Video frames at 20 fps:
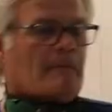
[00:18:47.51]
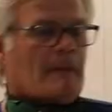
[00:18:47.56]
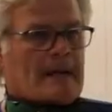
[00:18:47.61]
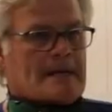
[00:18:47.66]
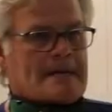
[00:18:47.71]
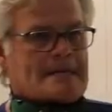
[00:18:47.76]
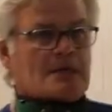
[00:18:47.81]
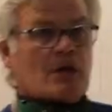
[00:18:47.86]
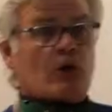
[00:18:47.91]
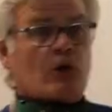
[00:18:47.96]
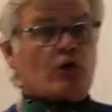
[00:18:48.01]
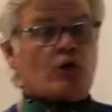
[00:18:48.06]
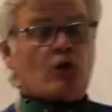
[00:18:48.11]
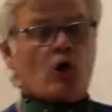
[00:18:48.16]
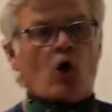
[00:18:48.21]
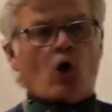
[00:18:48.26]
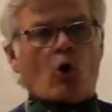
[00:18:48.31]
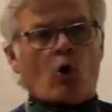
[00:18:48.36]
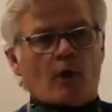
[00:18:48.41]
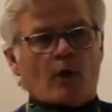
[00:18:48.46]
No,
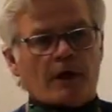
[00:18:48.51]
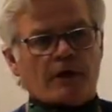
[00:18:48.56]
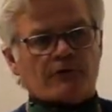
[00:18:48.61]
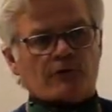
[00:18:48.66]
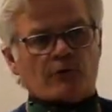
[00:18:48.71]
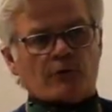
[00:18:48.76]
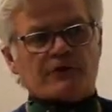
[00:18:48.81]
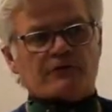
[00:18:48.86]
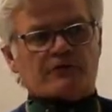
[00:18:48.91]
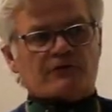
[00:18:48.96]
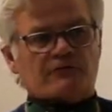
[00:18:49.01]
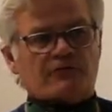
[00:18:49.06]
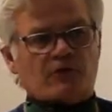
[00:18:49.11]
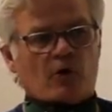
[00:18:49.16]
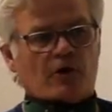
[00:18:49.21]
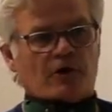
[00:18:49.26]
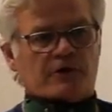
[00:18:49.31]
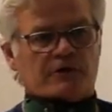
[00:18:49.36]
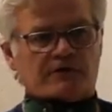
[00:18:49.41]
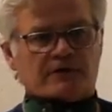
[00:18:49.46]
and the reason for it is
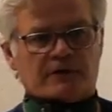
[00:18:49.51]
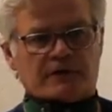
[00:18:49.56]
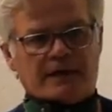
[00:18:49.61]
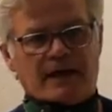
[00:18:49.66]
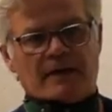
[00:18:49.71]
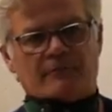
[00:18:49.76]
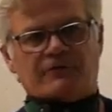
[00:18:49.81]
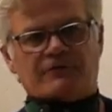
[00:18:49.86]
the chemistry